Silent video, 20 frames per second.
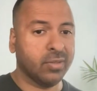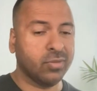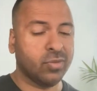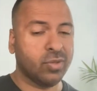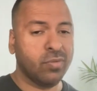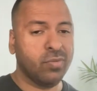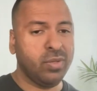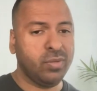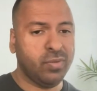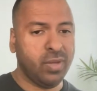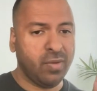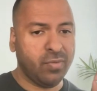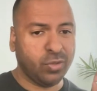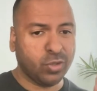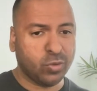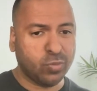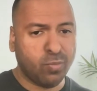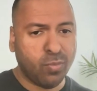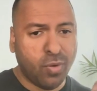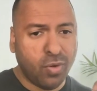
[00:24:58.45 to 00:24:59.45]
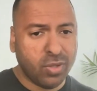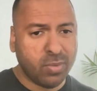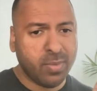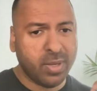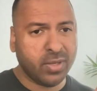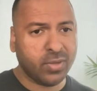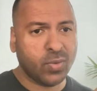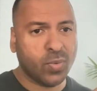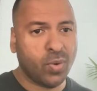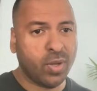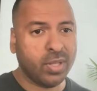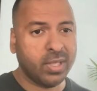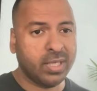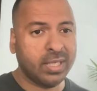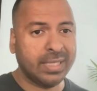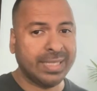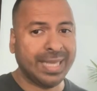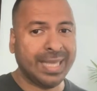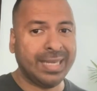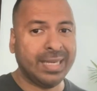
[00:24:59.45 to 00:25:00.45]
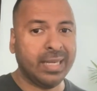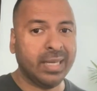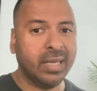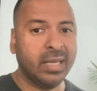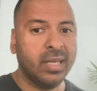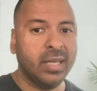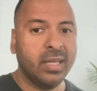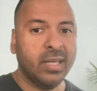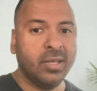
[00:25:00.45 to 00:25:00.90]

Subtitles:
So even if you have a small amount of quality data,